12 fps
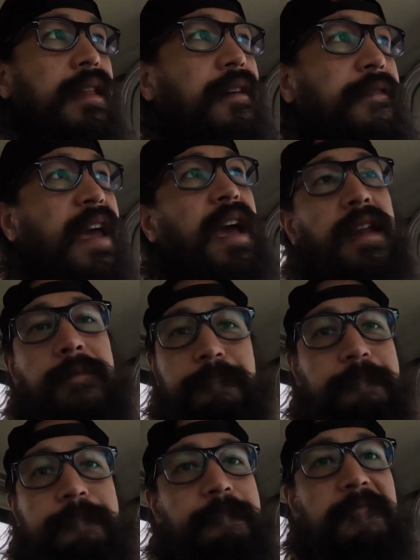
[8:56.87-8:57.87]
The van,
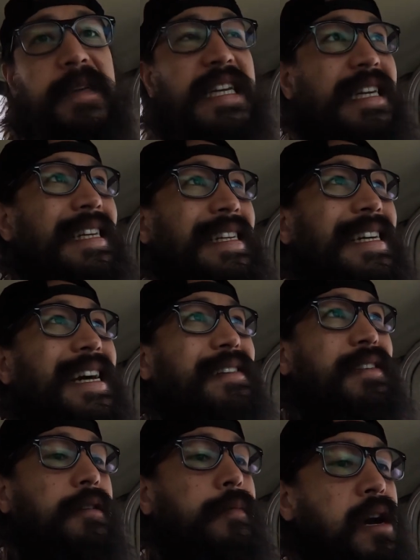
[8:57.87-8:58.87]
not
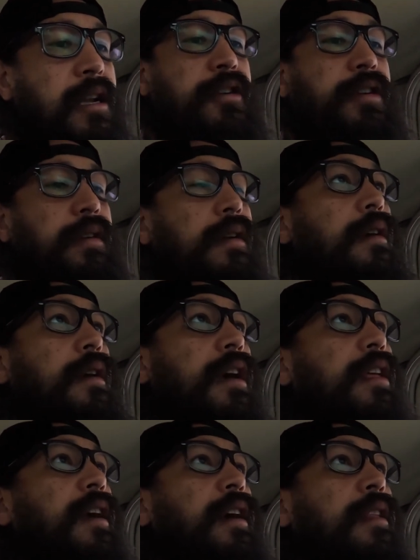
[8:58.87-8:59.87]
so much. I think